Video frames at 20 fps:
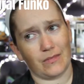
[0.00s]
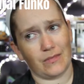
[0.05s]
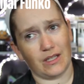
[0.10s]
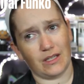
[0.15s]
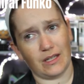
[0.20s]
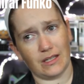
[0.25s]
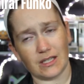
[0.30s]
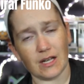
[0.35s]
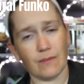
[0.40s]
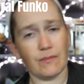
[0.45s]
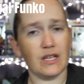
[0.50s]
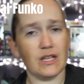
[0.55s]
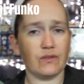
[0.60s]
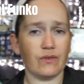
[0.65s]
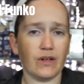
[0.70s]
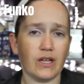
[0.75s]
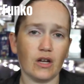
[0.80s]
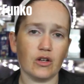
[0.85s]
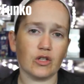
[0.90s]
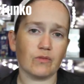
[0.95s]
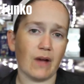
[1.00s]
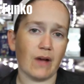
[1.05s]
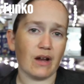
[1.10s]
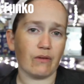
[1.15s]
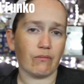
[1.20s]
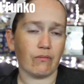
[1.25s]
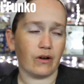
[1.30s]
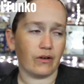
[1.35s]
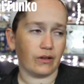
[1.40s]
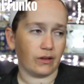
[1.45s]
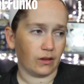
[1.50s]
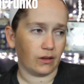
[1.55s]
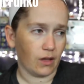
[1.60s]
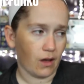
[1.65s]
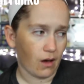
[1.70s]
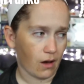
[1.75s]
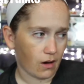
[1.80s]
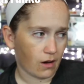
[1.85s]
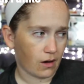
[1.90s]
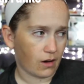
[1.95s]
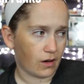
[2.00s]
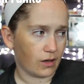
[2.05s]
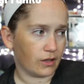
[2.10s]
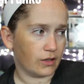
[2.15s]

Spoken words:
And some of these videos might run long,